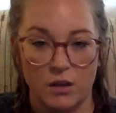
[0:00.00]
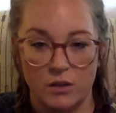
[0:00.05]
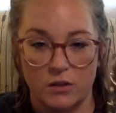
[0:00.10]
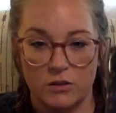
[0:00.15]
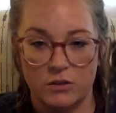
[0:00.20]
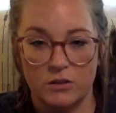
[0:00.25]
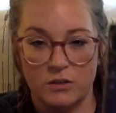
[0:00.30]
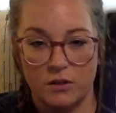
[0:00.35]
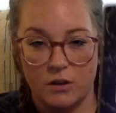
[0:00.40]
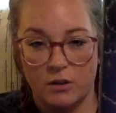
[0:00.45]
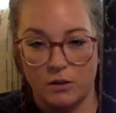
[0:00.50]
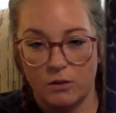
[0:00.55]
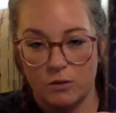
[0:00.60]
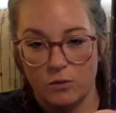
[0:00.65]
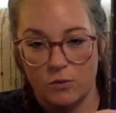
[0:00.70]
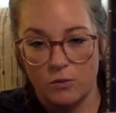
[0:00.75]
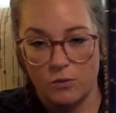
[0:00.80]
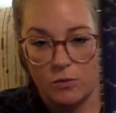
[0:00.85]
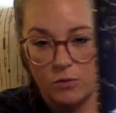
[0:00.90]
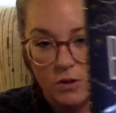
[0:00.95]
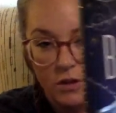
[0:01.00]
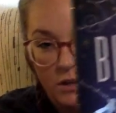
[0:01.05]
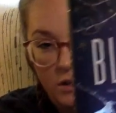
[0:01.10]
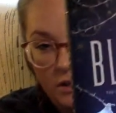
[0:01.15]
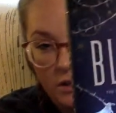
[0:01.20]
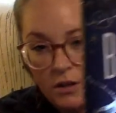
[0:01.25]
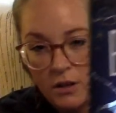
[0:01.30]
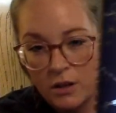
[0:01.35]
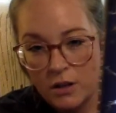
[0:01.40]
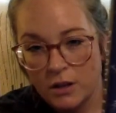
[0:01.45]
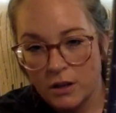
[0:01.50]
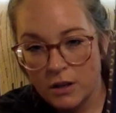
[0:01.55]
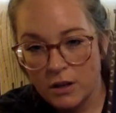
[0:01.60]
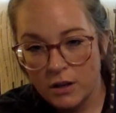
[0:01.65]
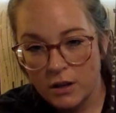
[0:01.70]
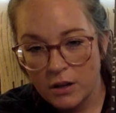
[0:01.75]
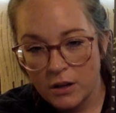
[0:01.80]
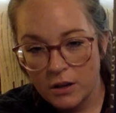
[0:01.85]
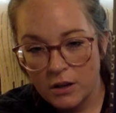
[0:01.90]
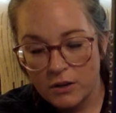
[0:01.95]
So
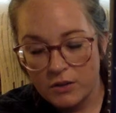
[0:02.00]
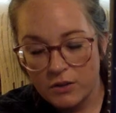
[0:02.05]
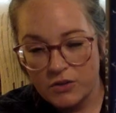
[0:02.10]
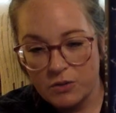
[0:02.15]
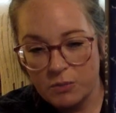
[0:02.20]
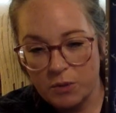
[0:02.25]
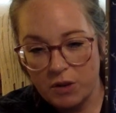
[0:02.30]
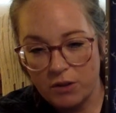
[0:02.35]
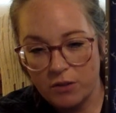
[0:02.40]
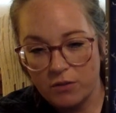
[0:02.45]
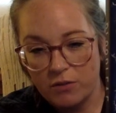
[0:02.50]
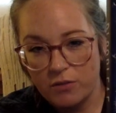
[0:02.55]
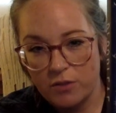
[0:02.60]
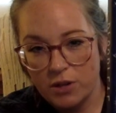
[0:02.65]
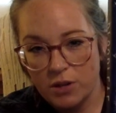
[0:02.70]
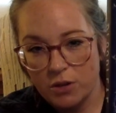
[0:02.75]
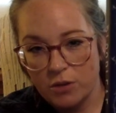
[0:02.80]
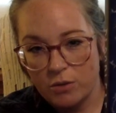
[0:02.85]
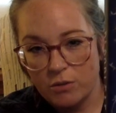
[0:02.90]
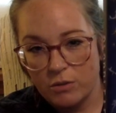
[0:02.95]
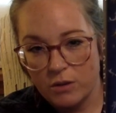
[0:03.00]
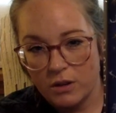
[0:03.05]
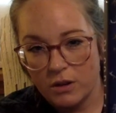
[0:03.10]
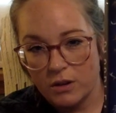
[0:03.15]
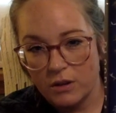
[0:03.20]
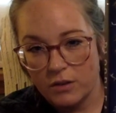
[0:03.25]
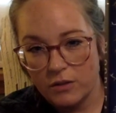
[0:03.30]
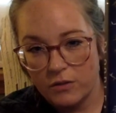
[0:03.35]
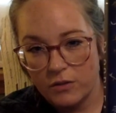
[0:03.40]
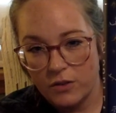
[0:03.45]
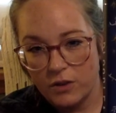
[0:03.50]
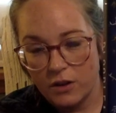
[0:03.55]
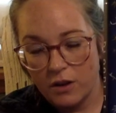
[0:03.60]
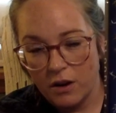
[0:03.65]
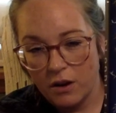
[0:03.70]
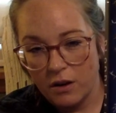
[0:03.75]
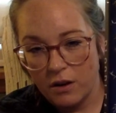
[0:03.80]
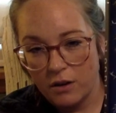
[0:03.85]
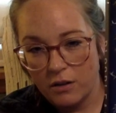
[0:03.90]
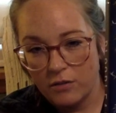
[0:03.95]
there's a better view of the
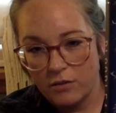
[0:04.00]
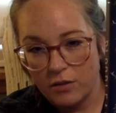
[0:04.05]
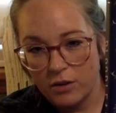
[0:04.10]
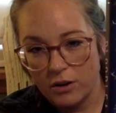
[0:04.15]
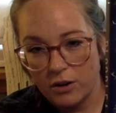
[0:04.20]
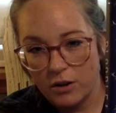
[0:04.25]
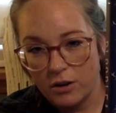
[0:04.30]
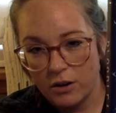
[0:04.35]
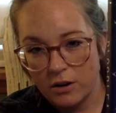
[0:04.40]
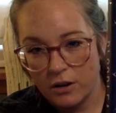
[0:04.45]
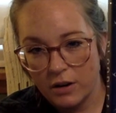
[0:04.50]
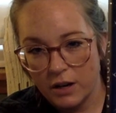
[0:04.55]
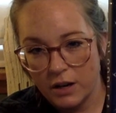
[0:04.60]
cover,